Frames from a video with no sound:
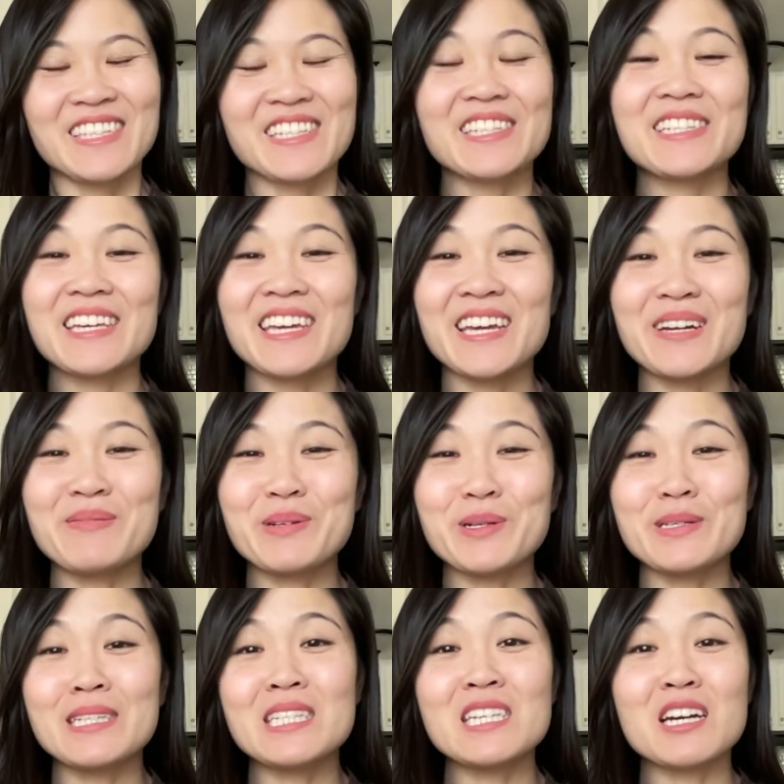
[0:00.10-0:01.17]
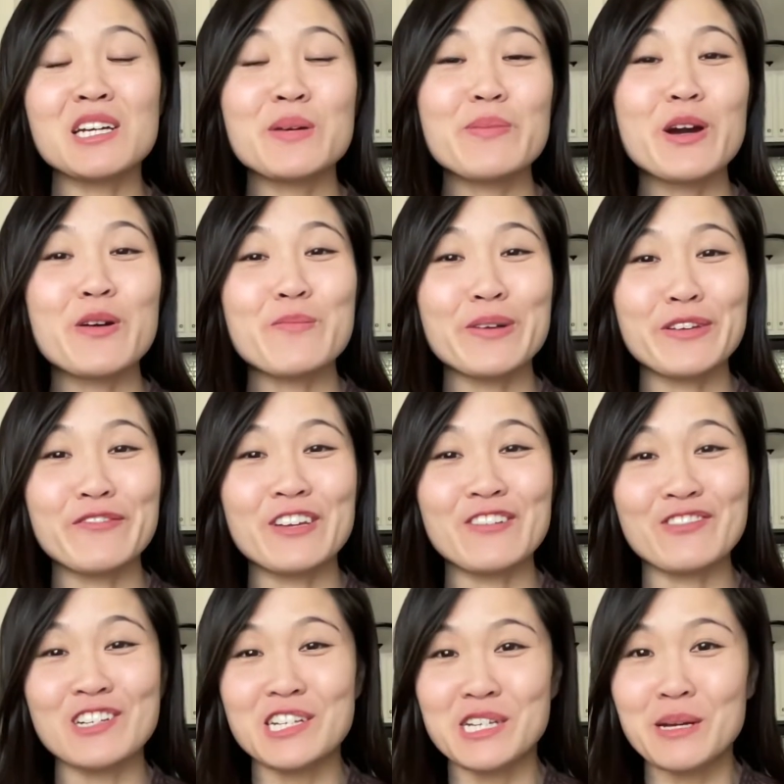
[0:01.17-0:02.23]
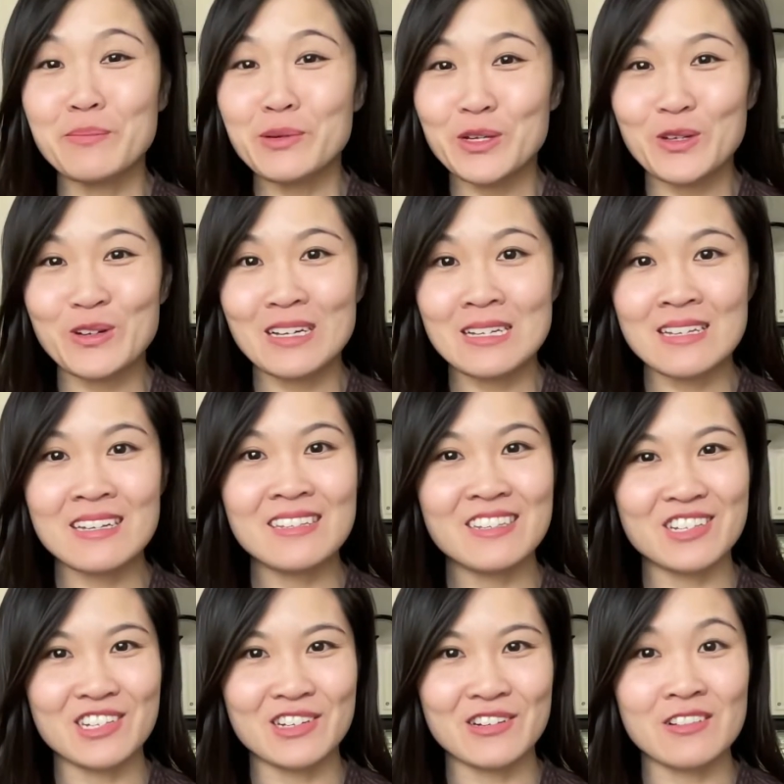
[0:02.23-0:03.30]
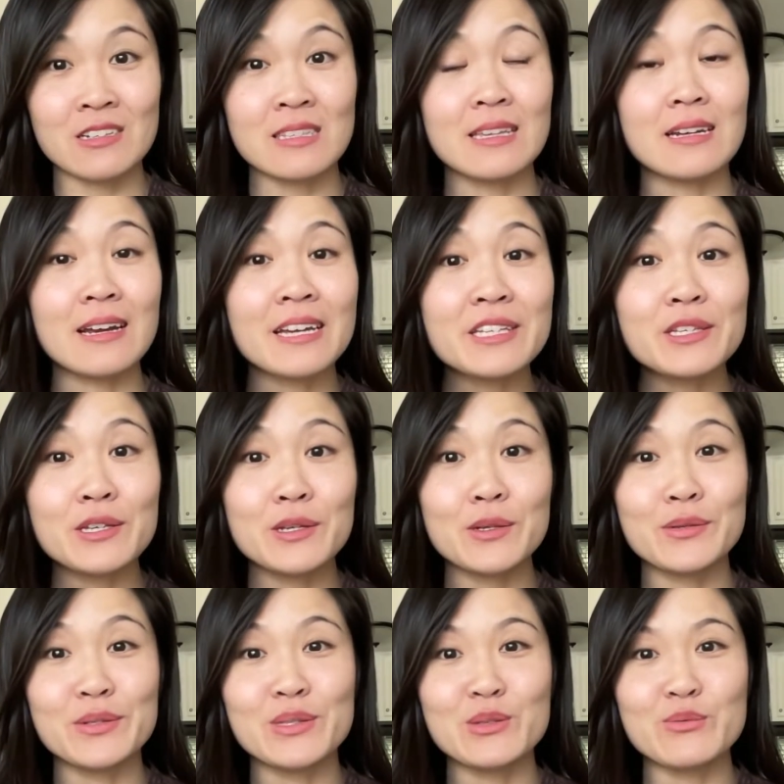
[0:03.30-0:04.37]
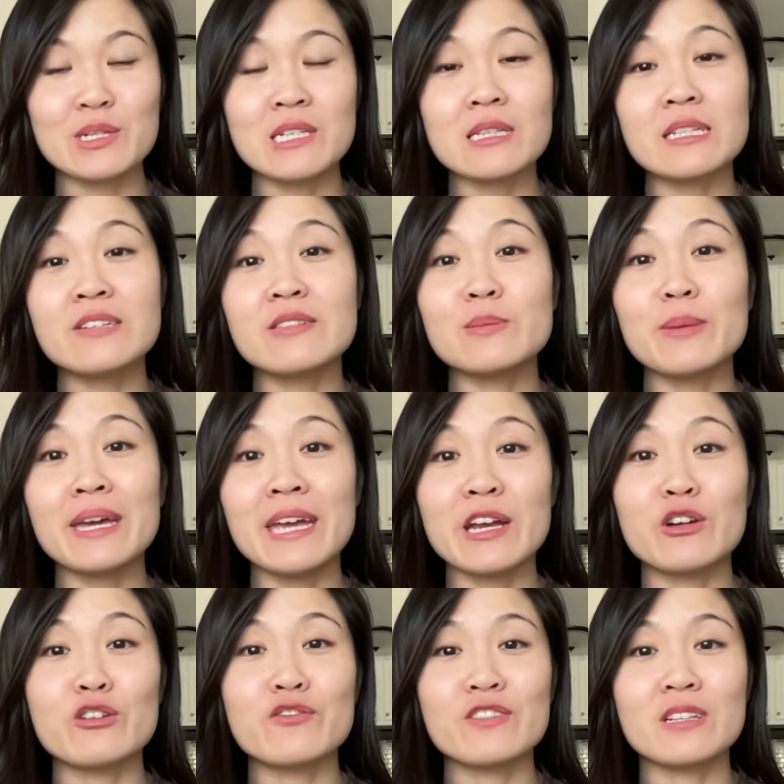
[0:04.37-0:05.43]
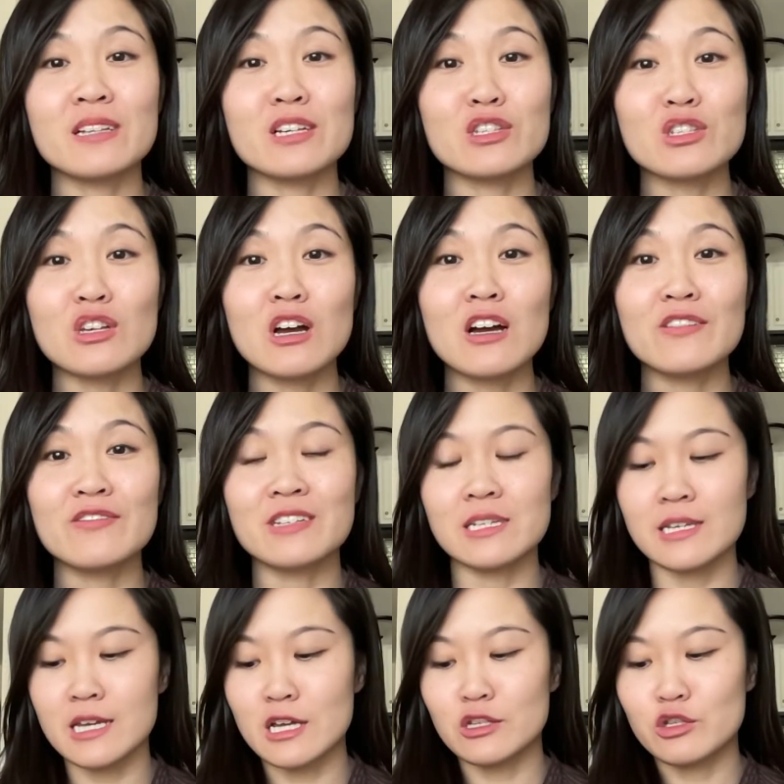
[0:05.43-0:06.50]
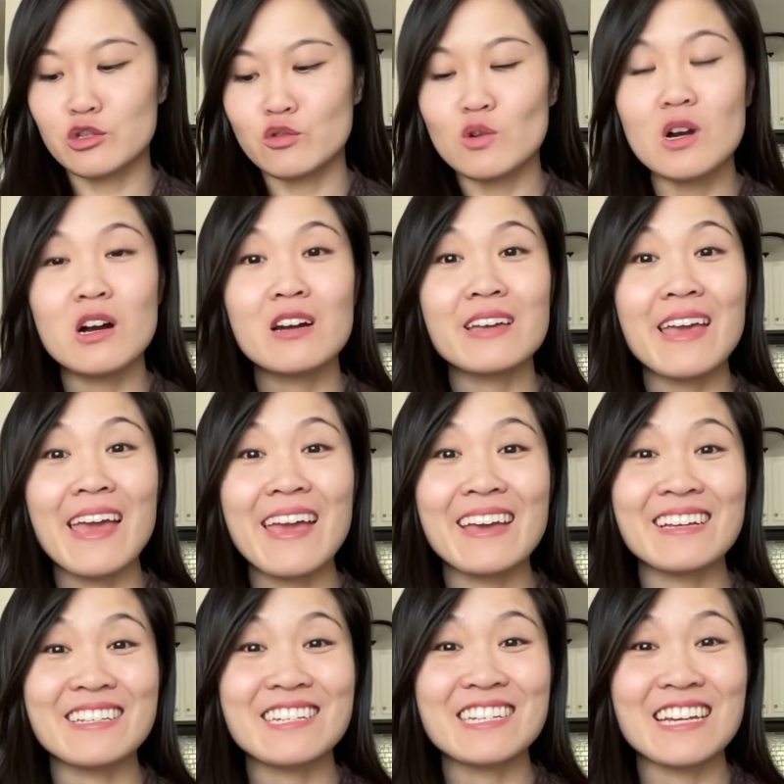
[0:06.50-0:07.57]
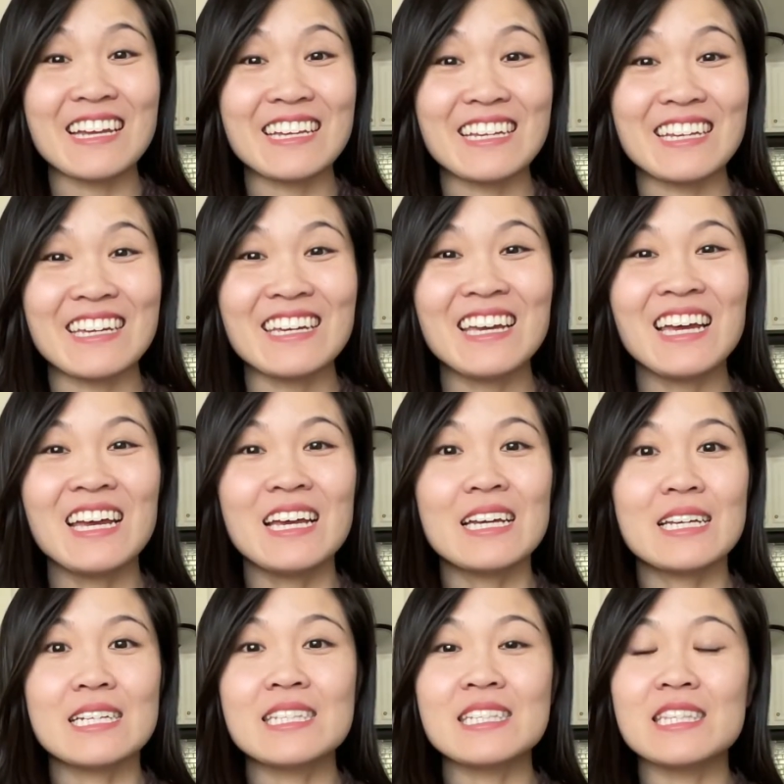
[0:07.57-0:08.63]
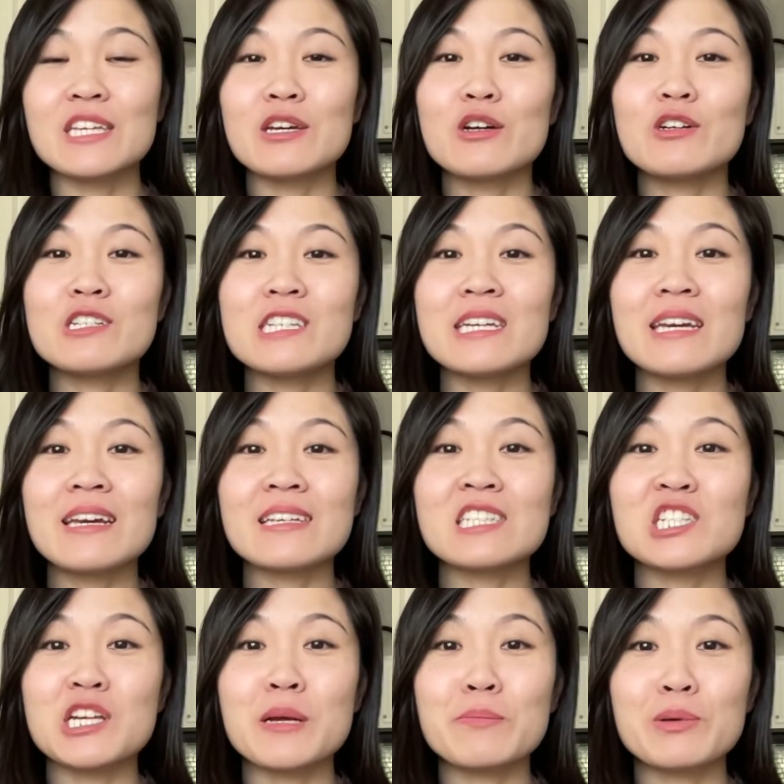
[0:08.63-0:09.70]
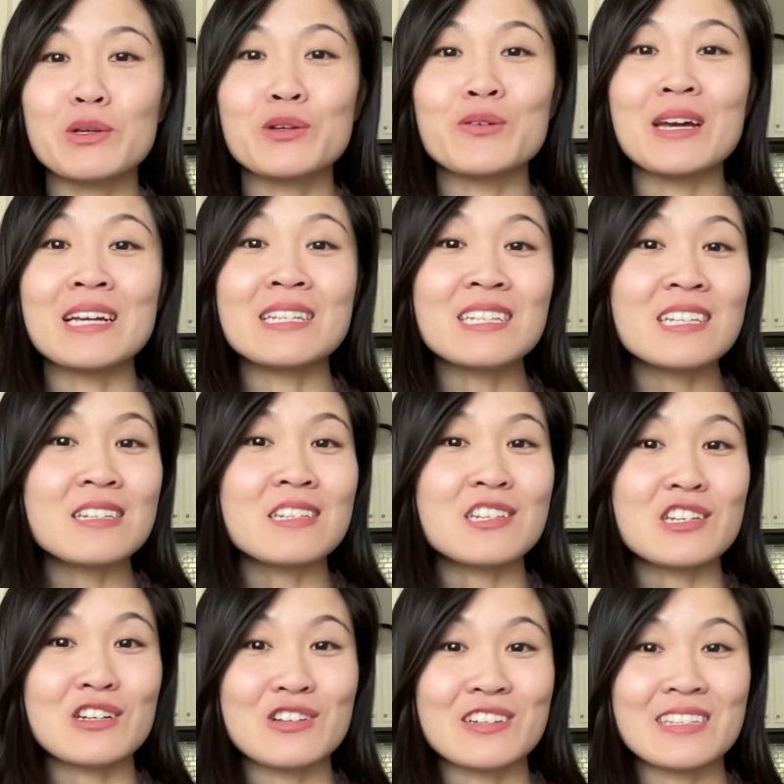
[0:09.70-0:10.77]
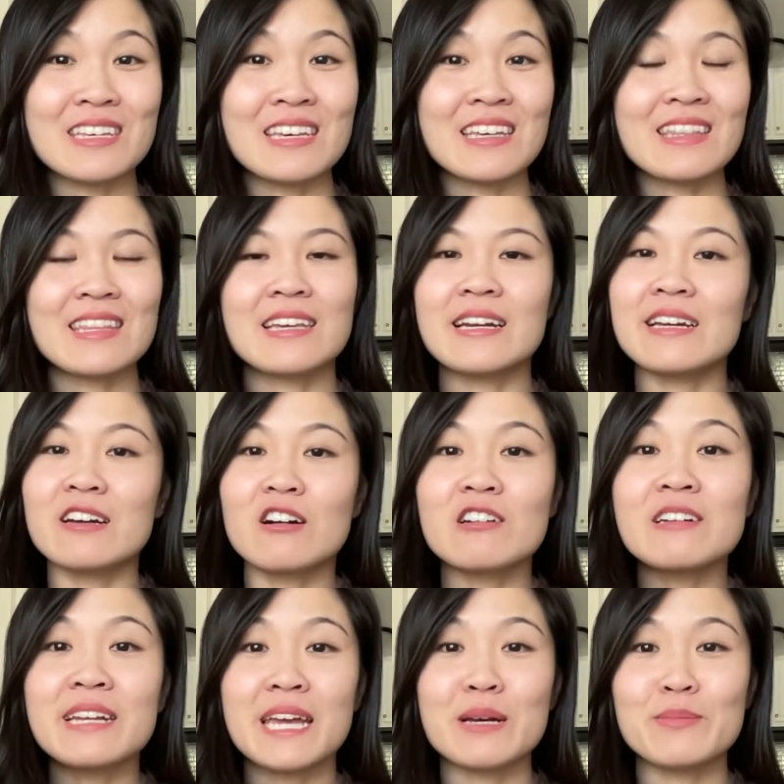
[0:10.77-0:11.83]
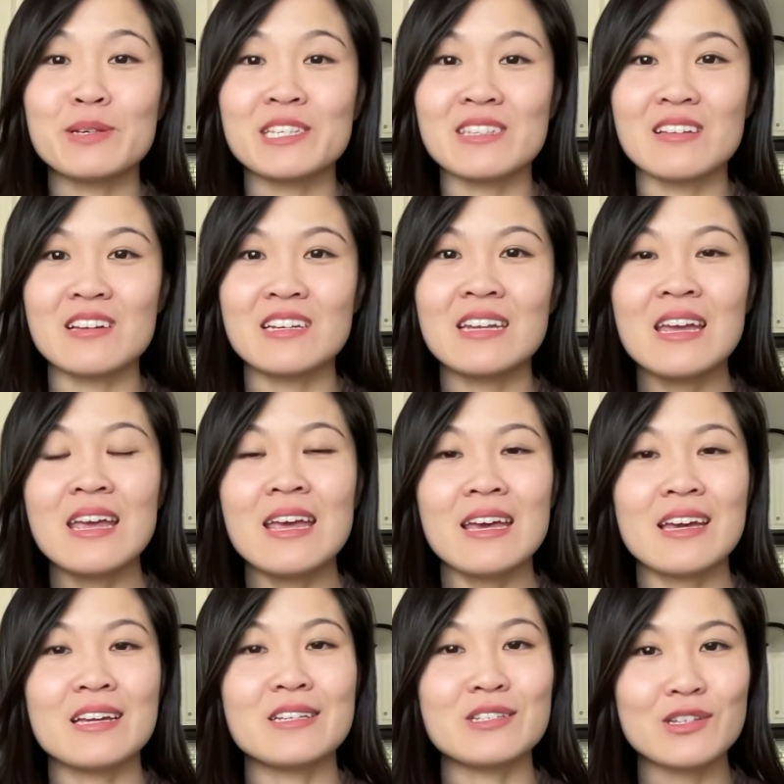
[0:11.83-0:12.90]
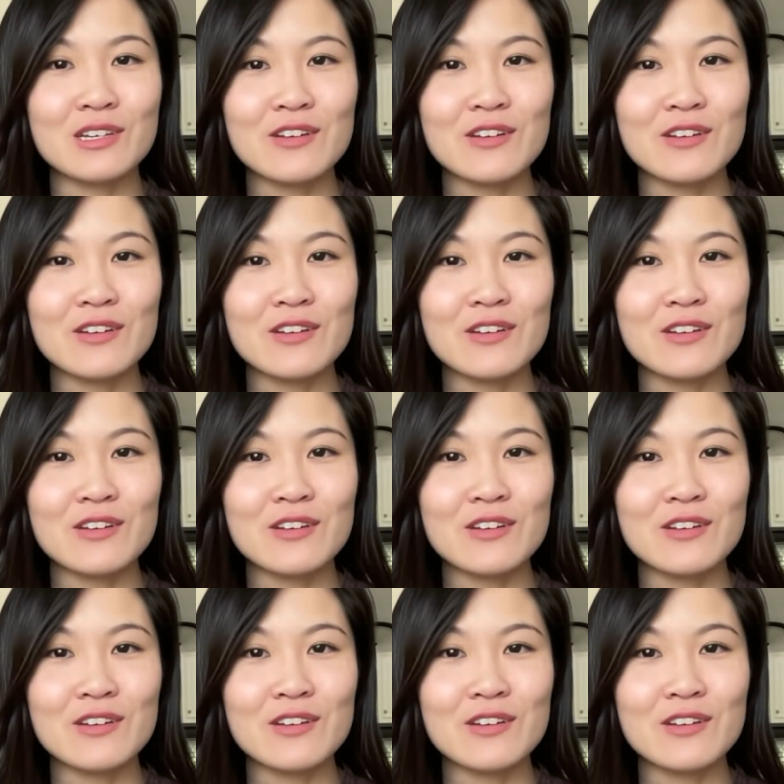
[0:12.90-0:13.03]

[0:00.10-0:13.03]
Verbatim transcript: Today I'm going to talk about my favorite shampoo and conditioners that I use, which leaves my hair feeling soft yet strong and shiny. It's the OGX shampoo and conditioner set that I got on Amazon, and you